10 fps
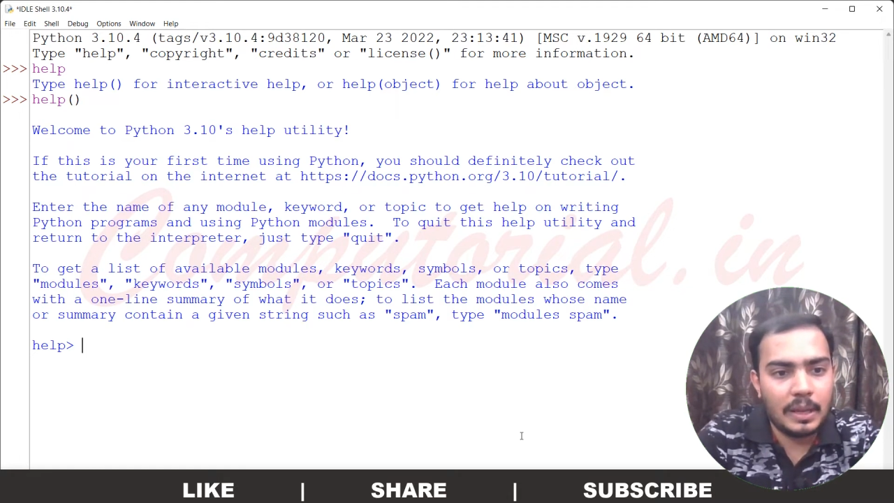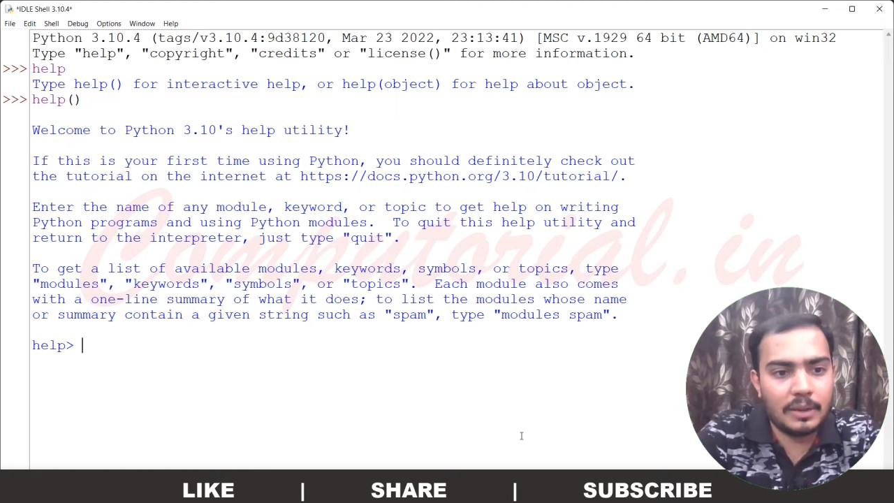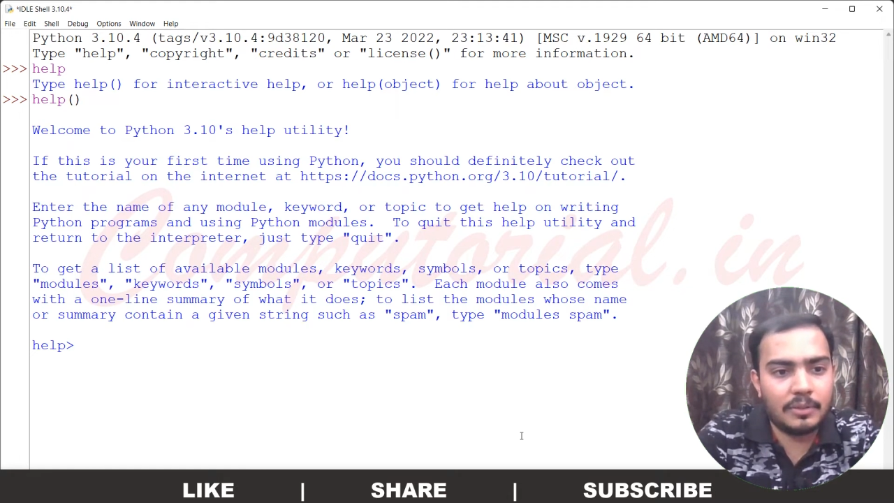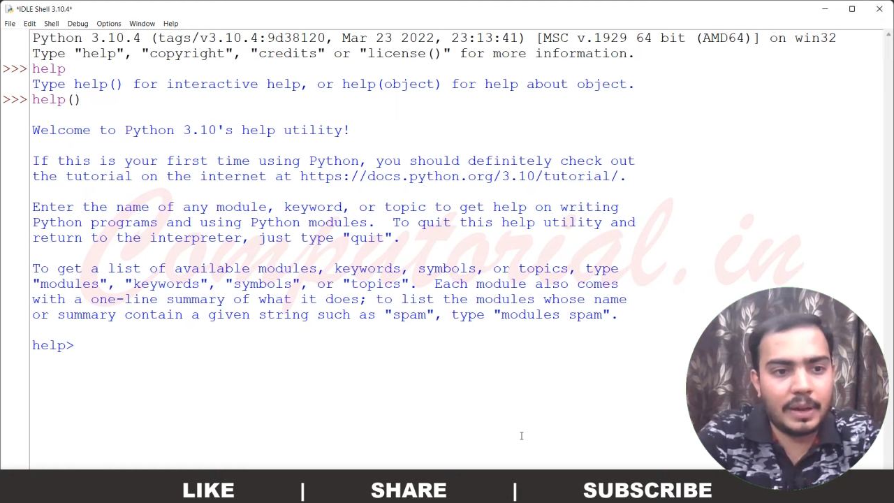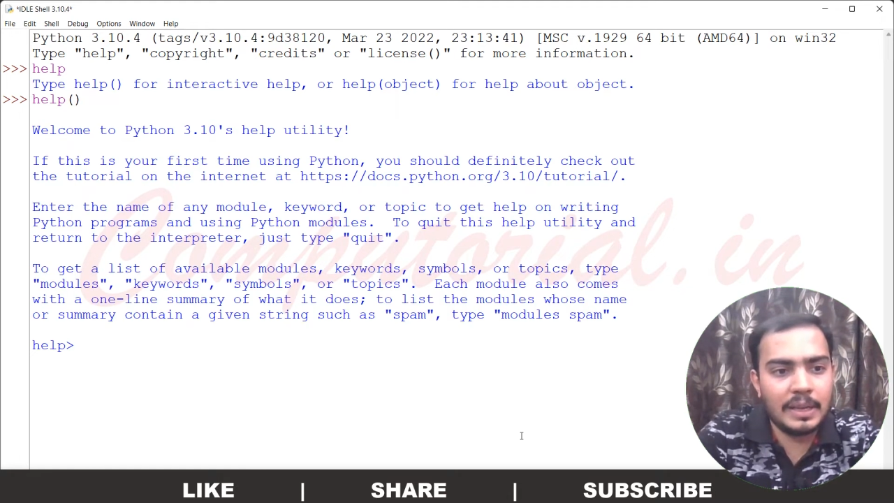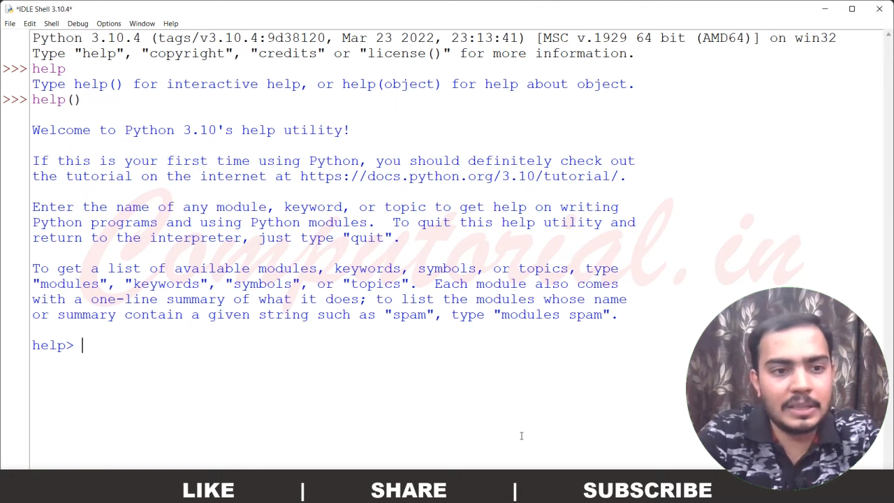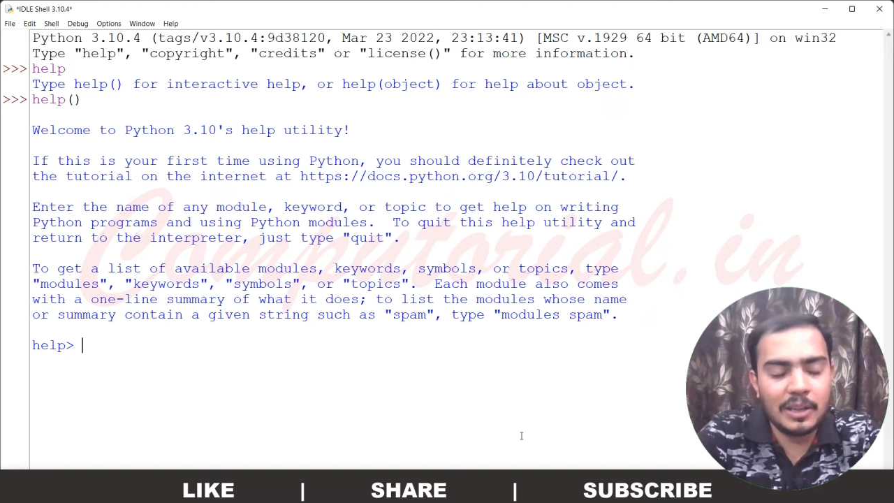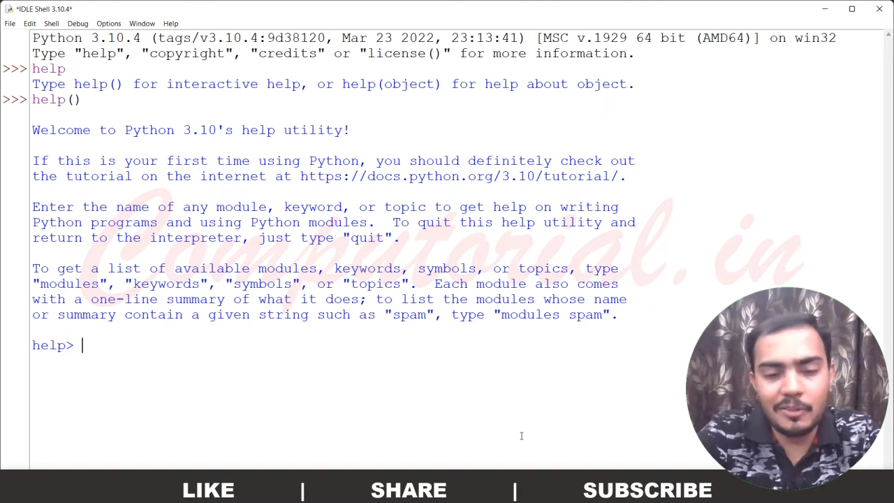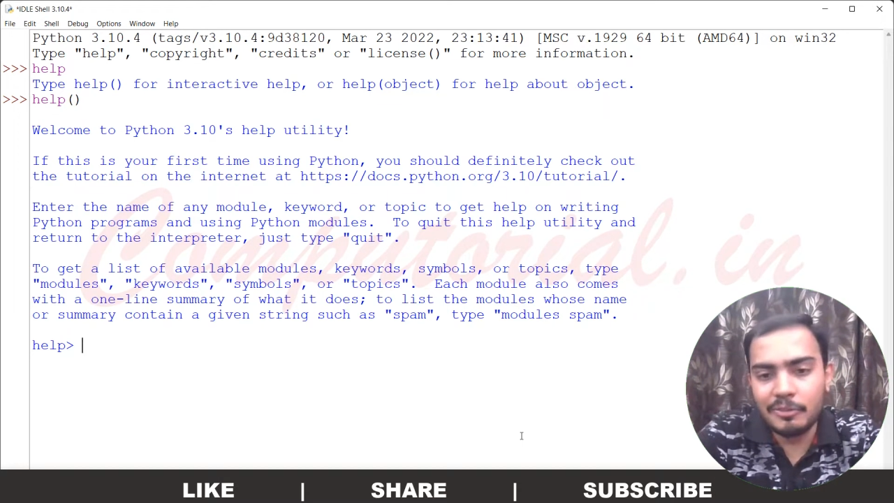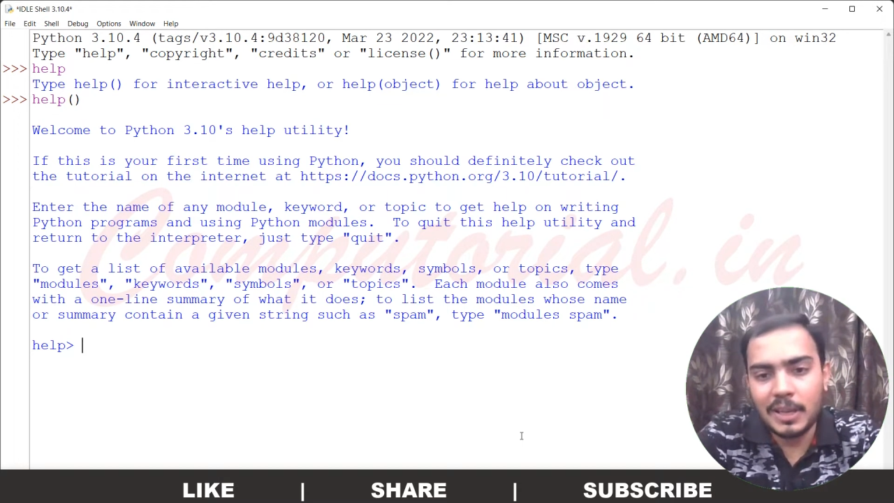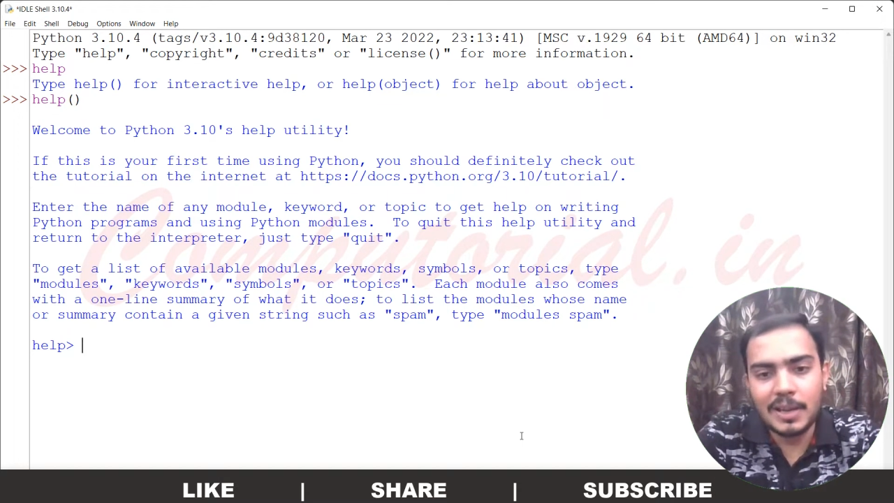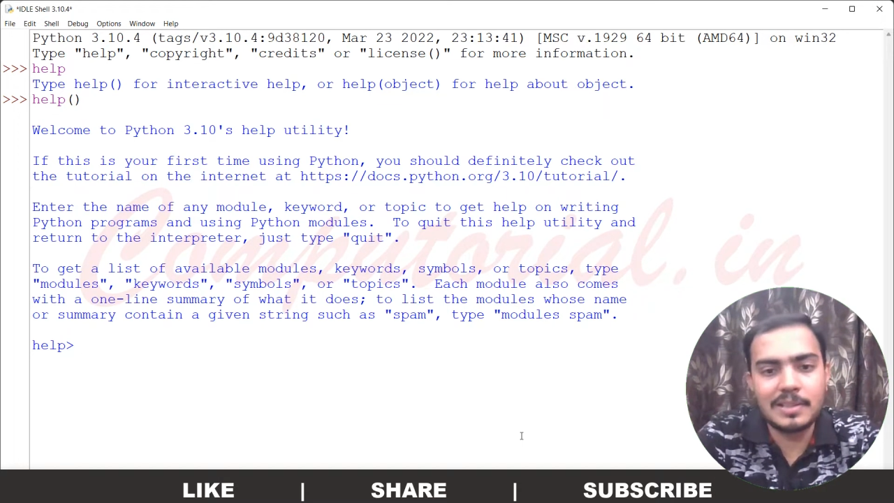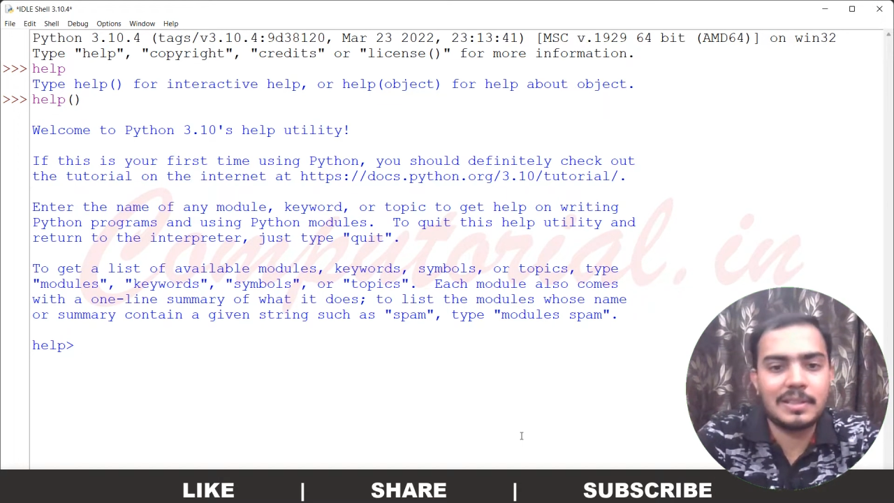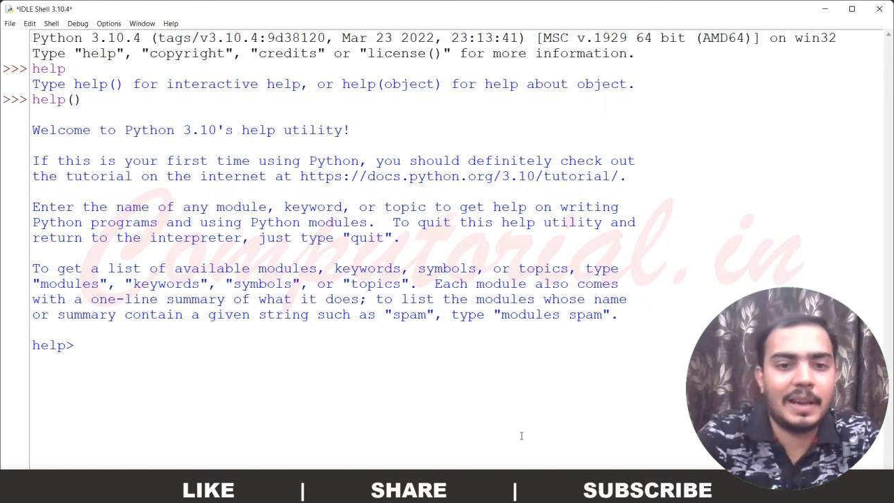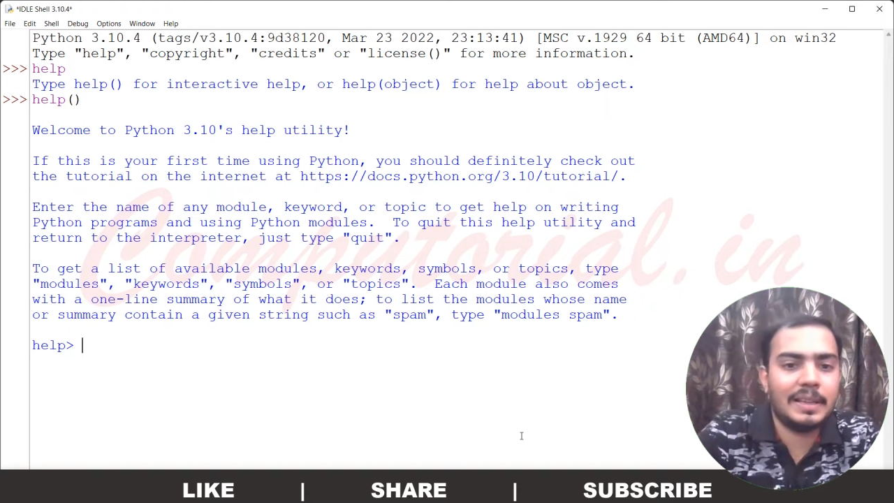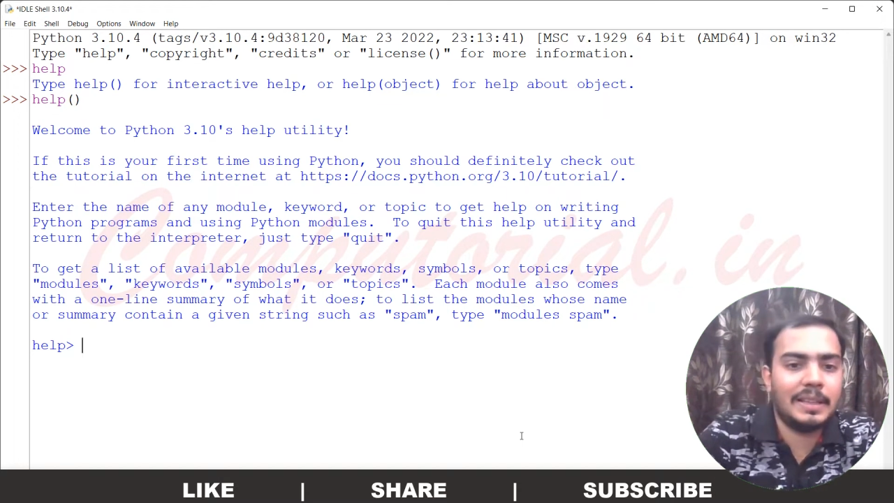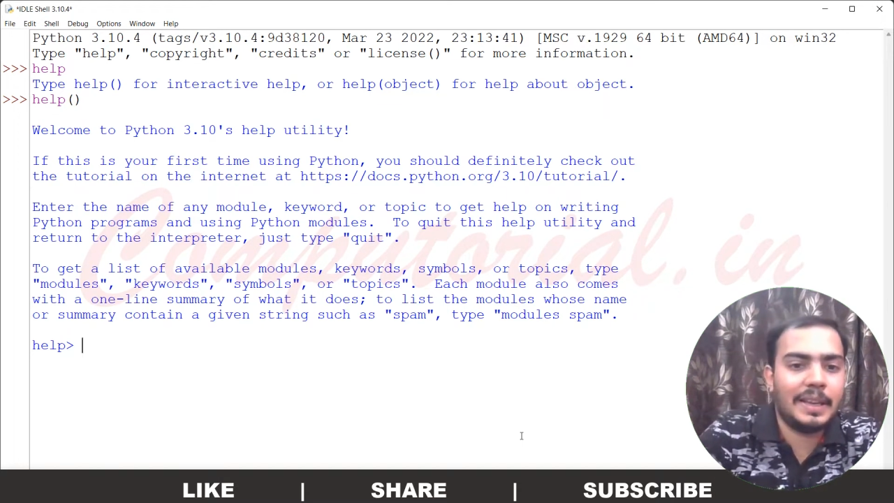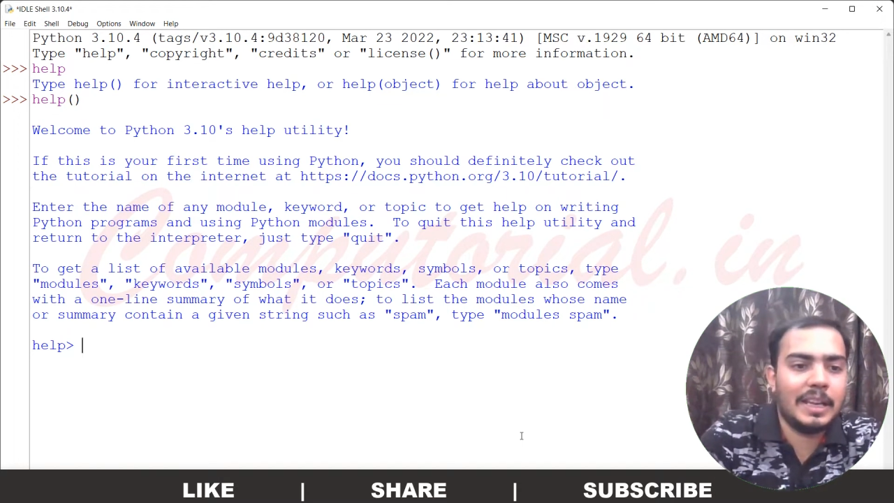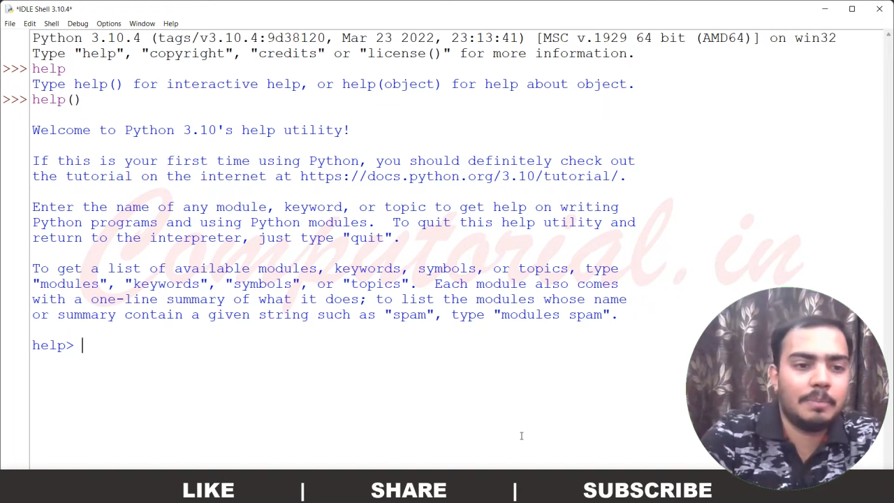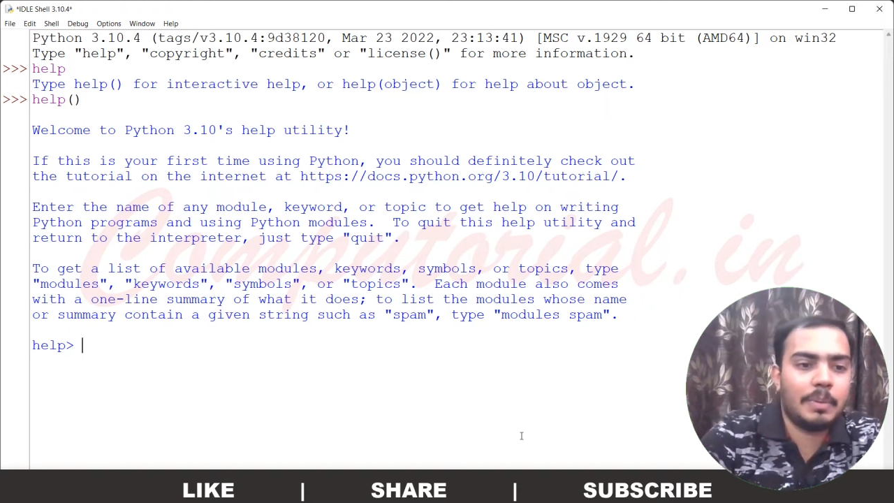And right now we are inside the
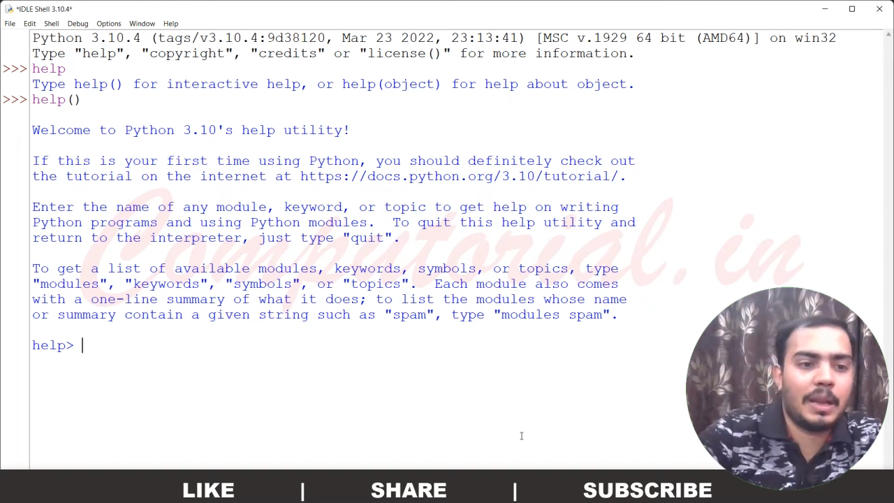help,